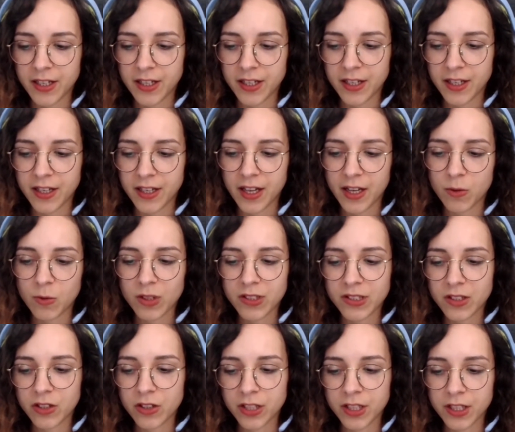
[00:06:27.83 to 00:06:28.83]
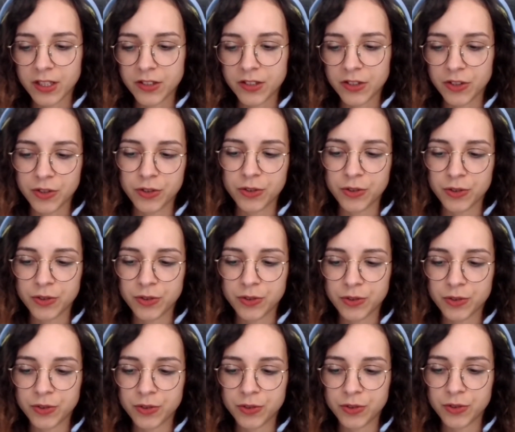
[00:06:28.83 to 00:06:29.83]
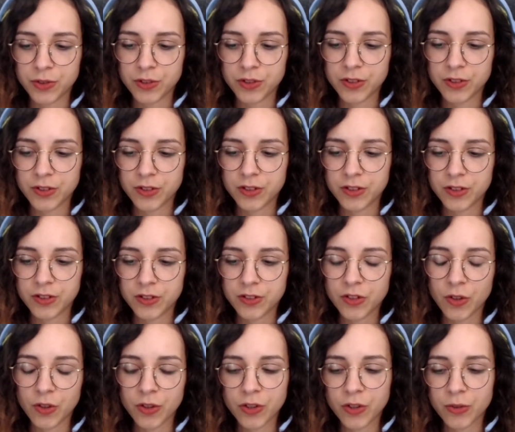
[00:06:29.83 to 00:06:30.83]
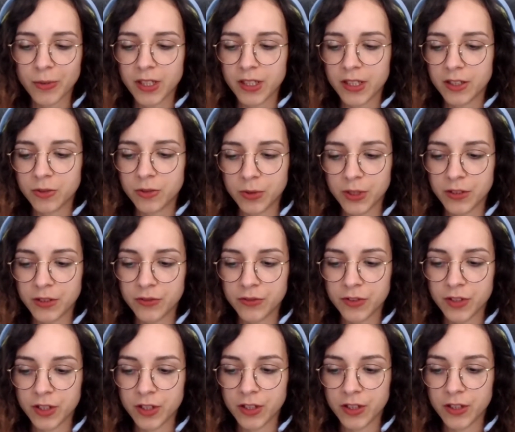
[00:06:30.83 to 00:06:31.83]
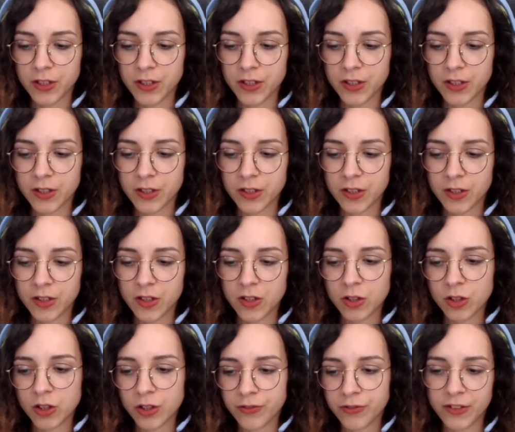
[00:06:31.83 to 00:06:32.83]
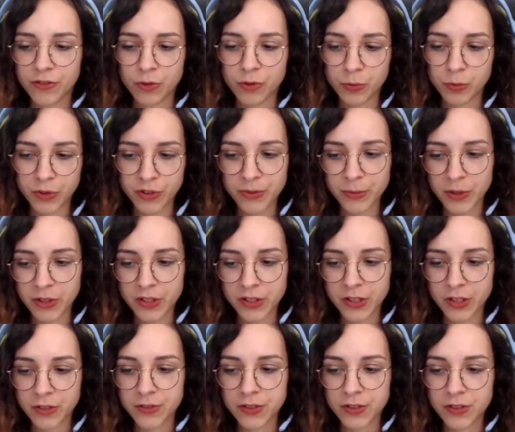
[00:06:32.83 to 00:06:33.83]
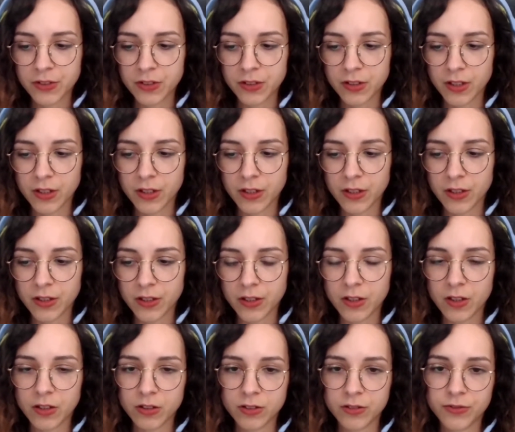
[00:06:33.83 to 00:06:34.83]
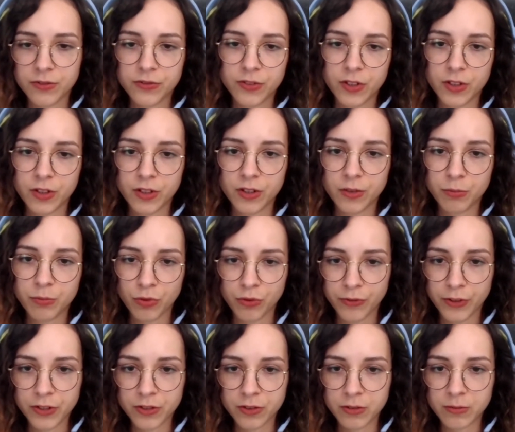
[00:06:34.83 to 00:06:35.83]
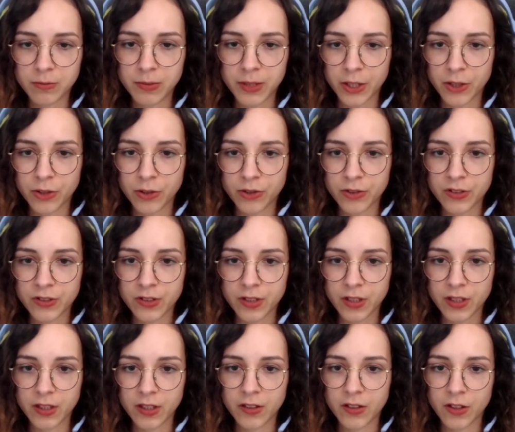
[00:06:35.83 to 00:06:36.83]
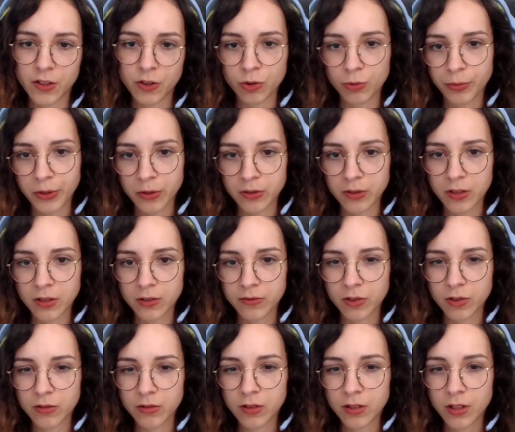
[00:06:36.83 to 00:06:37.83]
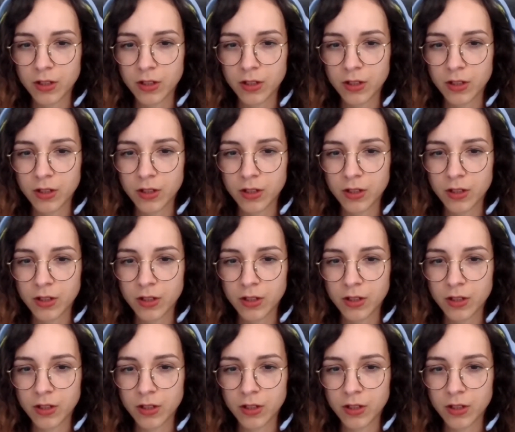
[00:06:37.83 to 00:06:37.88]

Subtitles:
was lucky to talk about it with a lot of different perspectives, a lot of professional players at the European level,